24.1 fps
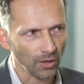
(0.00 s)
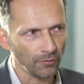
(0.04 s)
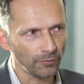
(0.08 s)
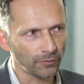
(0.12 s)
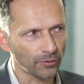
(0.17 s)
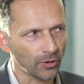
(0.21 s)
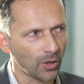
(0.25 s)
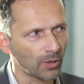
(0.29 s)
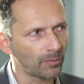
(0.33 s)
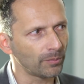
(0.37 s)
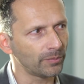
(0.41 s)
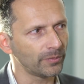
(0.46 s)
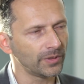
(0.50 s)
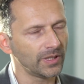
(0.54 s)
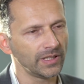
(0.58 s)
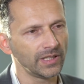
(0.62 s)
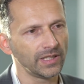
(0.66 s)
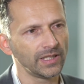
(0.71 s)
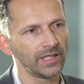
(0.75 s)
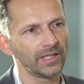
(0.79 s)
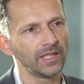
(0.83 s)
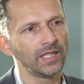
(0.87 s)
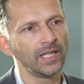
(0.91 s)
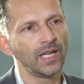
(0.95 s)
from
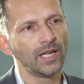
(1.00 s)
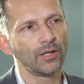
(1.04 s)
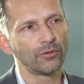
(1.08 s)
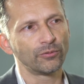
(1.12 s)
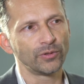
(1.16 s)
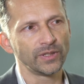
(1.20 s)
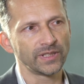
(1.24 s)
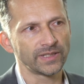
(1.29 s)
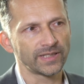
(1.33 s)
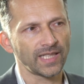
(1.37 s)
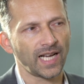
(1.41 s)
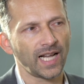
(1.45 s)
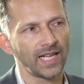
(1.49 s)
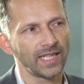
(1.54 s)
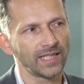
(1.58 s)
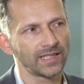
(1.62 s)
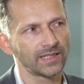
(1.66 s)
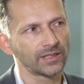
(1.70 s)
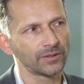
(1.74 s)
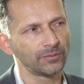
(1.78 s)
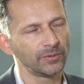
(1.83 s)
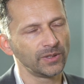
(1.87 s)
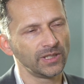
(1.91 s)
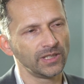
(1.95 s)
the
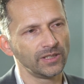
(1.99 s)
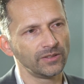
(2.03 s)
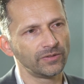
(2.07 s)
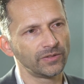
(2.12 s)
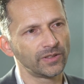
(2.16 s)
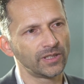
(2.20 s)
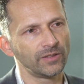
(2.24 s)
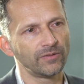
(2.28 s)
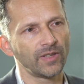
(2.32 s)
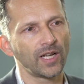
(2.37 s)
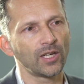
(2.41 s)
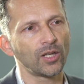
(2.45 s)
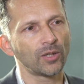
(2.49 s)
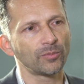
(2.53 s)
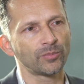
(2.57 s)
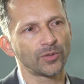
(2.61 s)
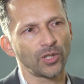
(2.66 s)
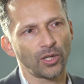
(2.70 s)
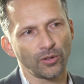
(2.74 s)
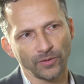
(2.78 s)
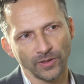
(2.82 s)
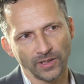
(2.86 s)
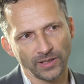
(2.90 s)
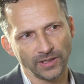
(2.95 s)
results we've developed
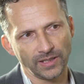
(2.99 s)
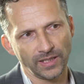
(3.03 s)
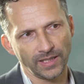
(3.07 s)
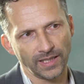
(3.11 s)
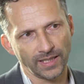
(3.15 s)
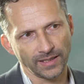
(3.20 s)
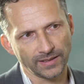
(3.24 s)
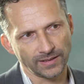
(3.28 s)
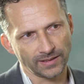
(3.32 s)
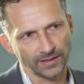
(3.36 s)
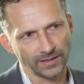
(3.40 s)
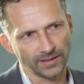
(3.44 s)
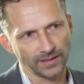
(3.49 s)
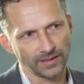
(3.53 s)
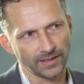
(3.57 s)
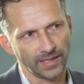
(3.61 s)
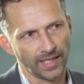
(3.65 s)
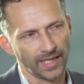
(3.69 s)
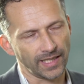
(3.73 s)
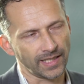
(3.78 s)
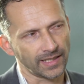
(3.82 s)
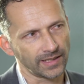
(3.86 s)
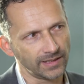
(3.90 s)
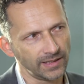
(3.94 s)
over the years
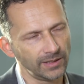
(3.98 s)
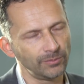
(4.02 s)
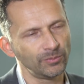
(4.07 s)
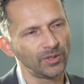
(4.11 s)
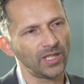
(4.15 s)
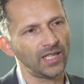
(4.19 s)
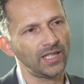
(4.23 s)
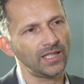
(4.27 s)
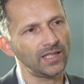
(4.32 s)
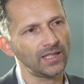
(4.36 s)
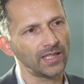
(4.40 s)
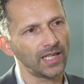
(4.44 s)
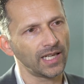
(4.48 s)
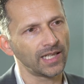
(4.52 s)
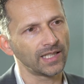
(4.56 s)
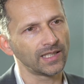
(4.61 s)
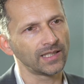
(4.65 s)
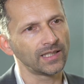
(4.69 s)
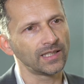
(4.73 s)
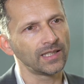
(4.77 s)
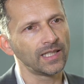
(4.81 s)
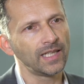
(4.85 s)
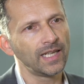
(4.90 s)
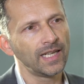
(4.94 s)
in academia.
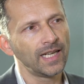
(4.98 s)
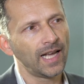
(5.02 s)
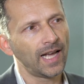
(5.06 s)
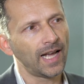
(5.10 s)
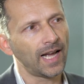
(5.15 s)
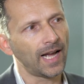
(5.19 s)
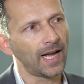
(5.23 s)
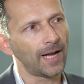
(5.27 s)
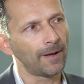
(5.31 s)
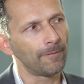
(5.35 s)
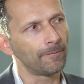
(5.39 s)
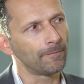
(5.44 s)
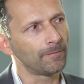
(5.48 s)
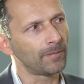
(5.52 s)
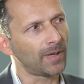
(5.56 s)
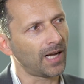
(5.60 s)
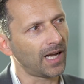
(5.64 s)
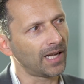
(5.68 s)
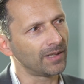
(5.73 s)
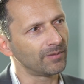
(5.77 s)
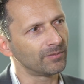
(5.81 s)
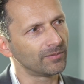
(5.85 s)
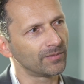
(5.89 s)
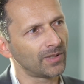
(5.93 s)
And um,
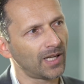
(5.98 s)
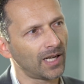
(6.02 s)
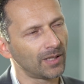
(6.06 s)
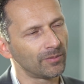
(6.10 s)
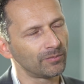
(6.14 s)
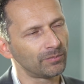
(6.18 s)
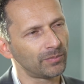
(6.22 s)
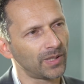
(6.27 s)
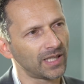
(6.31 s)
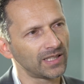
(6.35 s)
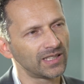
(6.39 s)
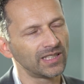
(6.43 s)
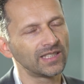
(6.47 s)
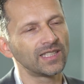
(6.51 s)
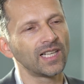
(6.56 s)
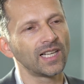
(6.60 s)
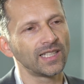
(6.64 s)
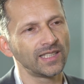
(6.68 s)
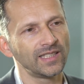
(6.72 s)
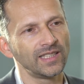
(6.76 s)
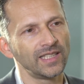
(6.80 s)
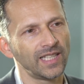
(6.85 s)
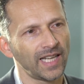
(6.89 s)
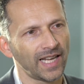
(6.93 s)
I'm, I'm
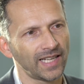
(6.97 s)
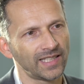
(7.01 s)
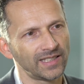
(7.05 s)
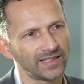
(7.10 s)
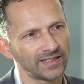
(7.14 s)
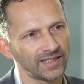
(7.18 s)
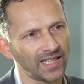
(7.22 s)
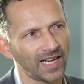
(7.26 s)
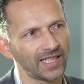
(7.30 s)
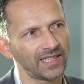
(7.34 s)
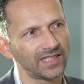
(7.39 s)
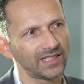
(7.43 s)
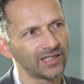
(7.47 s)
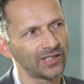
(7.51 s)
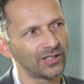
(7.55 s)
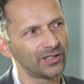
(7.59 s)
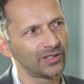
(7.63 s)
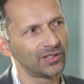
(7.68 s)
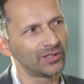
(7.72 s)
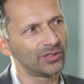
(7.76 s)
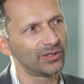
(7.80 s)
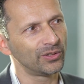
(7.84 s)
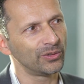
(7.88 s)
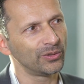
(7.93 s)
particularly excited
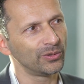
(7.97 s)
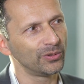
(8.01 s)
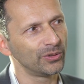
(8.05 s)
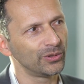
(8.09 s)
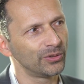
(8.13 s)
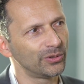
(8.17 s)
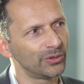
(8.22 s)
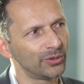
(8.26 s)
to,